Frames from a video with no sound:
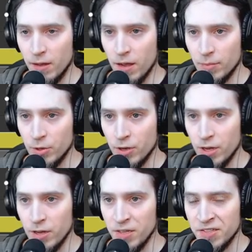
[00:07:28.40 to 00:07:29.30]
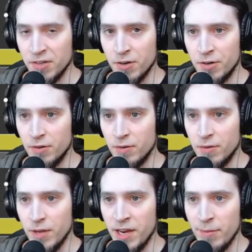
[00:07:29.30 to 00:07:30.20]
I'm gonna insert
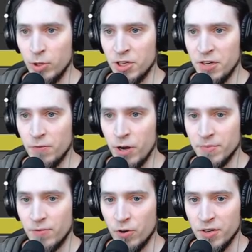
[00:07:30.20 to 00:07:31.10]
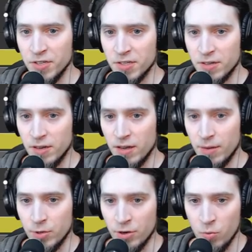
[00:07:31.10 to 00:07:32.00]
enable keyframes for this.
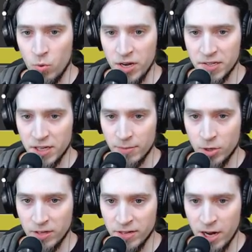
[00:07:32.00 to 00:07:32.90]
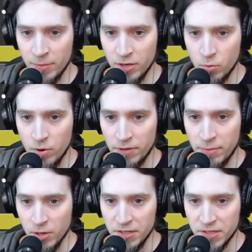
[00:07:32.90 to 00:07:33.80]
I'm gonna wait and I'm gonna time it with the
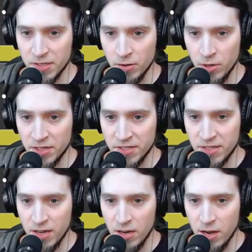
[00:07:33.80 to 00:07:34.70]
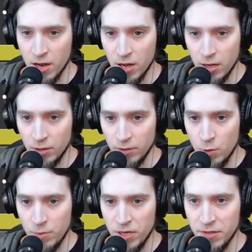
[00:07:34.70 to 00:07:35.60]
beats. So let's say
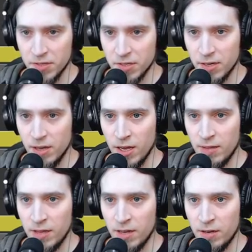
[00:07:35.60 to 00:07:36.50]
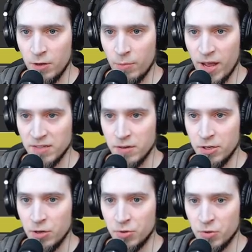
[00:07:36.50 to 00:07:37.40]
two beats and then the
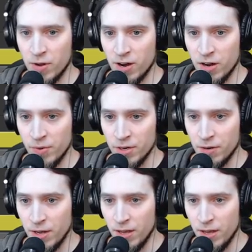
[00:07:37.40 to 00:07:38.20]
opacity goes to 100.